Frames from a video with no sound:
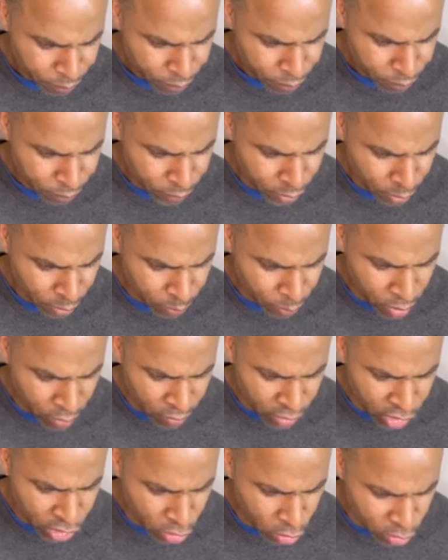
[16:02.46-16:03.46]
Brother
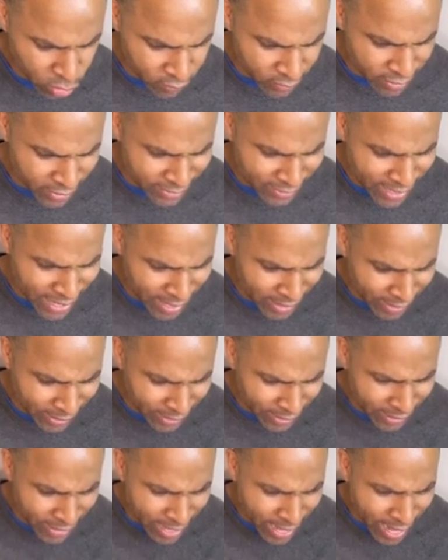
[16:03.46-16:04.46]
Joseph does not
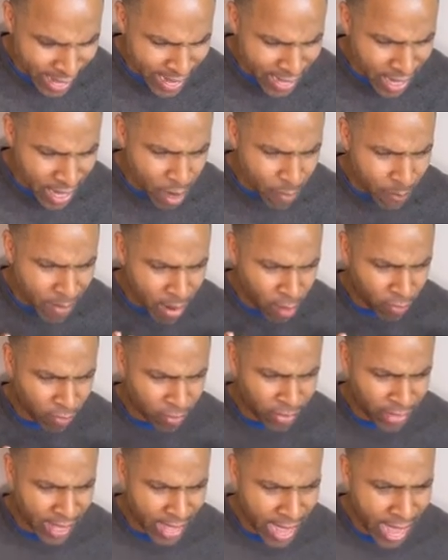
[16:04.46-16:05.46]
lie about that.
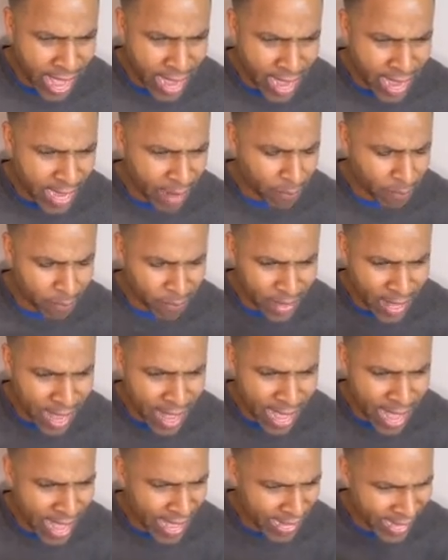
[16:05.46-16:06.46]
I am not, I
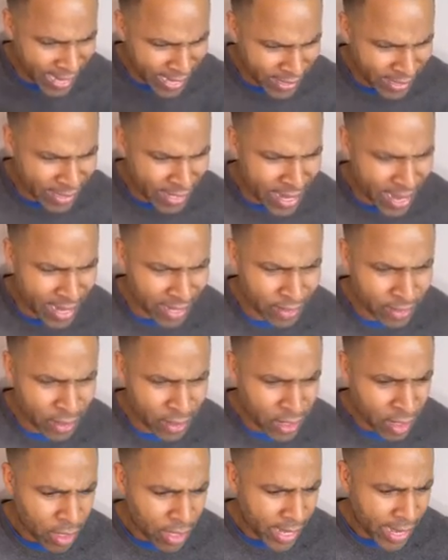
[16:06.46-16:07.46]
hate lying.
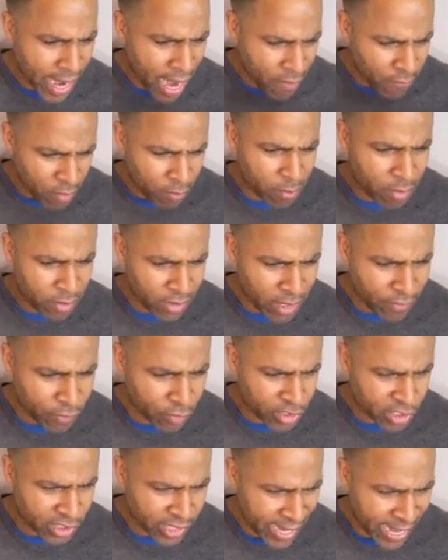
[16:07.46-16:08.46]
Every believer should
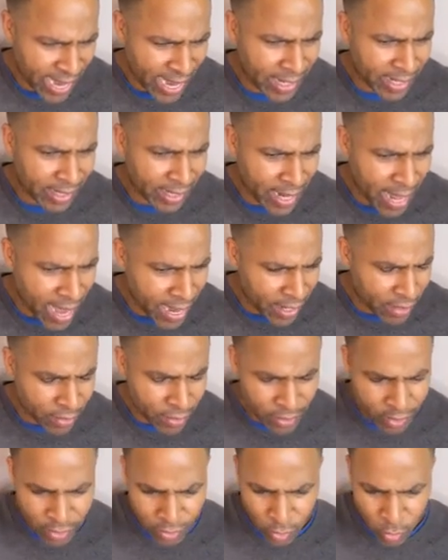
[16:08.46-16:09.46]
hate lying. The
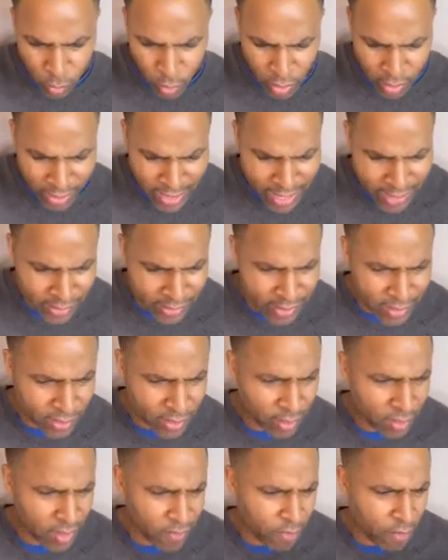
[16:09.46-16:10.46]
Word of God says, Deliver
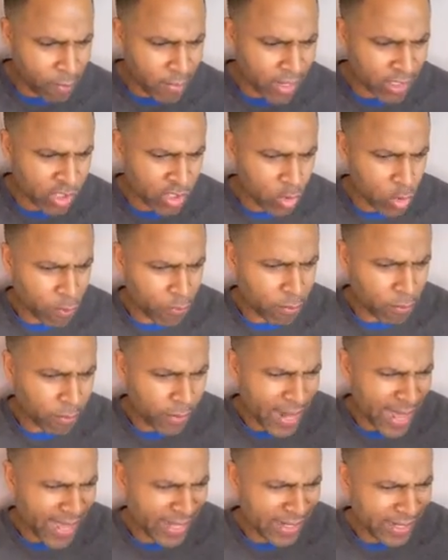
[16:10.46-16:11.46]
my soul from lying
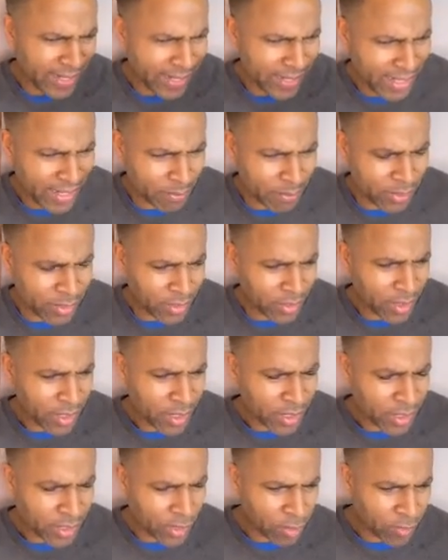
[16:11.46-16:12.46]
lips. So
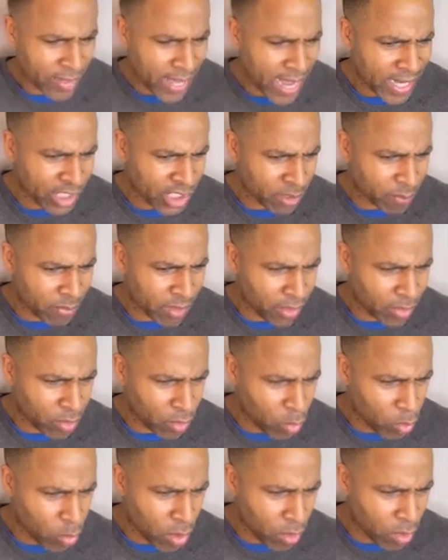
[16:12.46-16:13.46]
that should be the
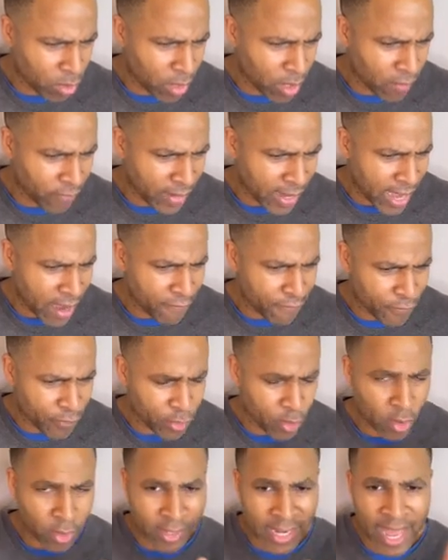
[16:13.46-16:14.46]
will of God for your
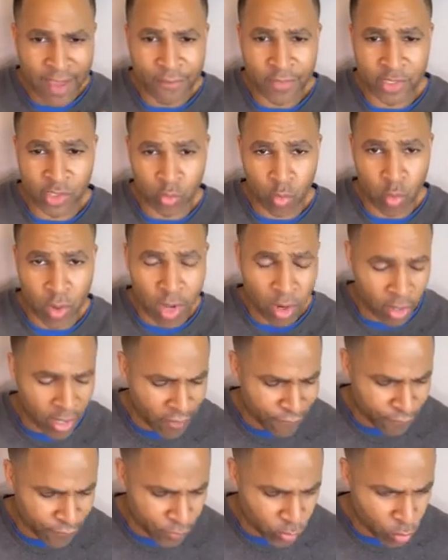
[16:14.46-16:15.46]
life as well if
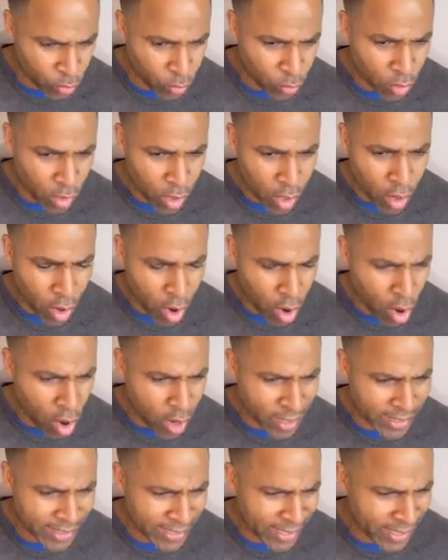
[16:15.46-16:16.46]
you are
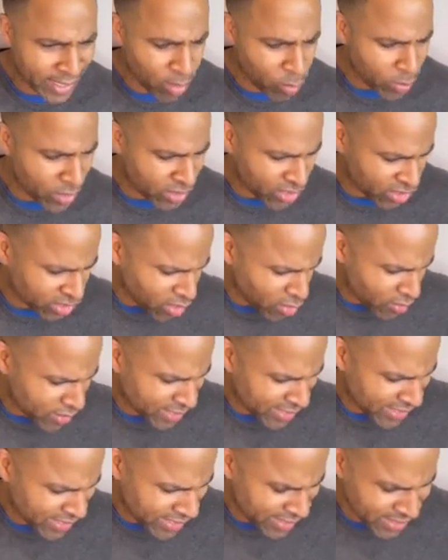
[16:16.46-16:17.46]
dealing with certain
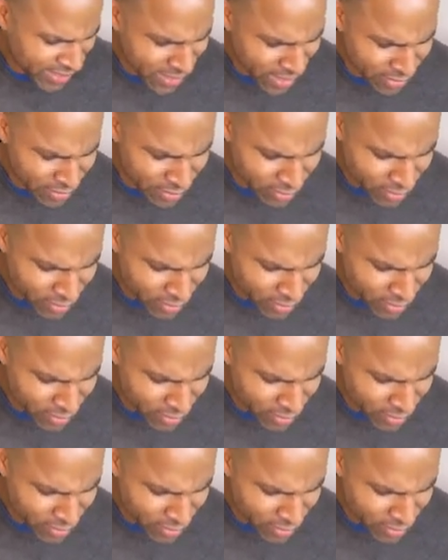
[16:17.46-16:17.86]
sins.